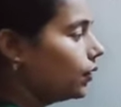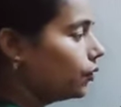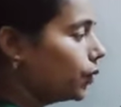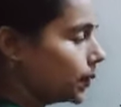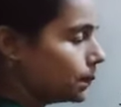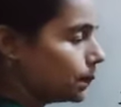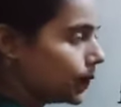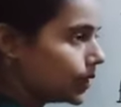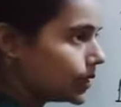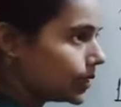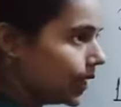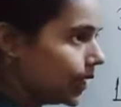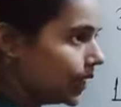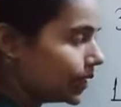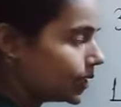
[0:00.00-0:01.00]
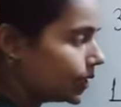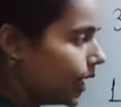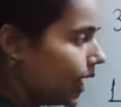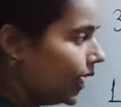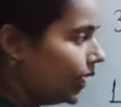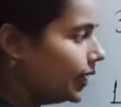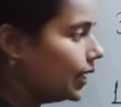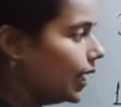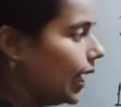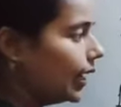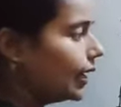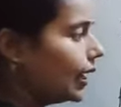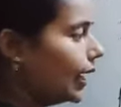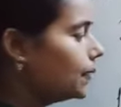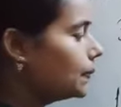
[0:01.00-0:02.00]
1 plus 8 9,
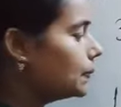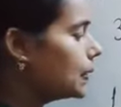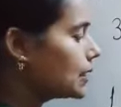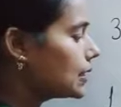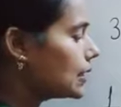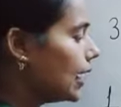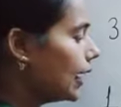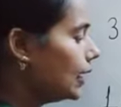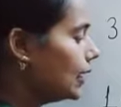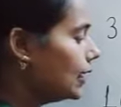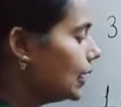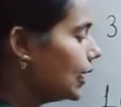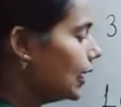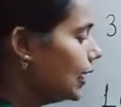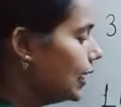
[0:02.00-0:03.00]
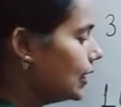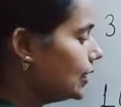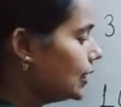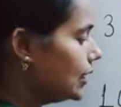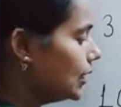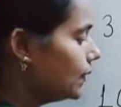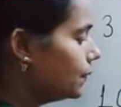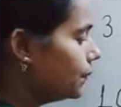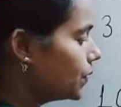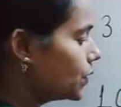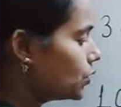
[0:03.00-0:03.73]
and 9 plus 9 18.